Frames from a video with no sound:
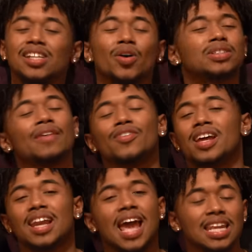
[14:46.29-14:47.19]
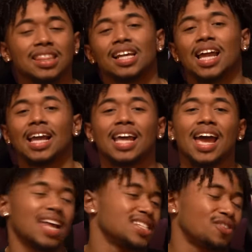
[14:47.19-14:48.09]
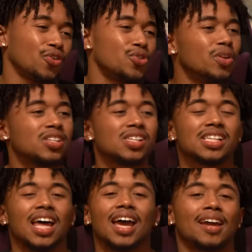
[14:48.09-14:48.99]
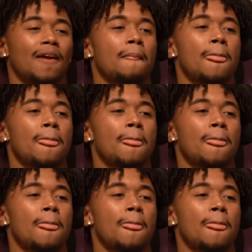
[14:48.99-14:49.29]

He knows I never done anything like that. And for you to just like